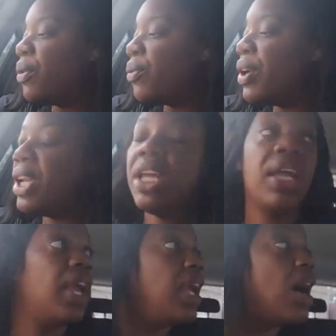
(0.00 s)
and
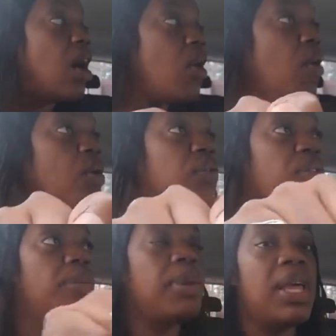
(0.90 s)
running and all
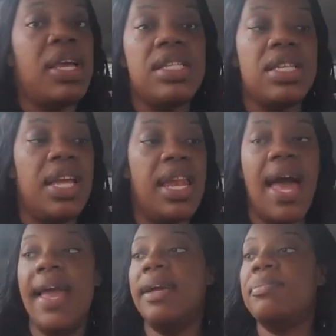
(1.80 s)
over the place
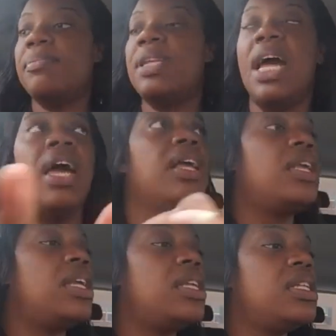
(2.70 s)
and I am
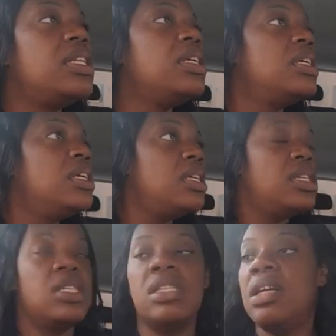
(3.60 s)
not getting
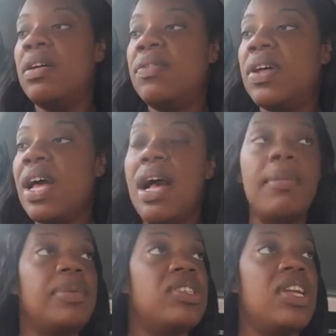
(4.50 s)
stuff
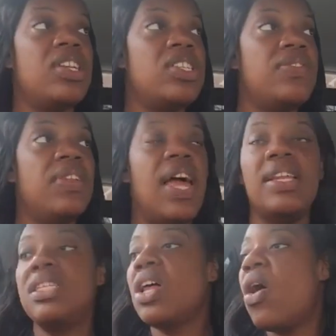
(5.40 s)
accomplished. I just feel
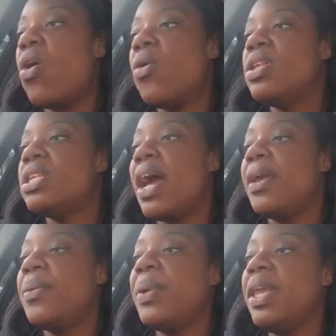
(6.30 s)
like this whole
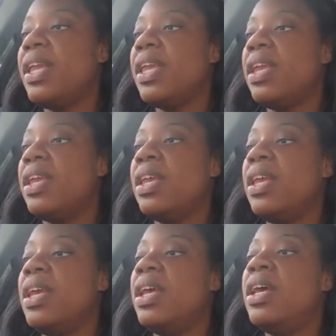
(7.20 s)
entire week
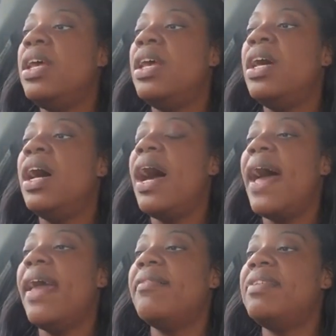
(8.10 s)

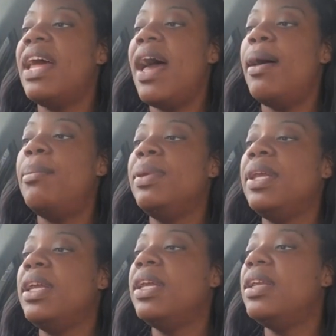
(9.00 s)
I have not
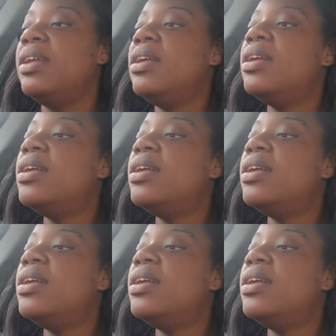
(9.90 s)
been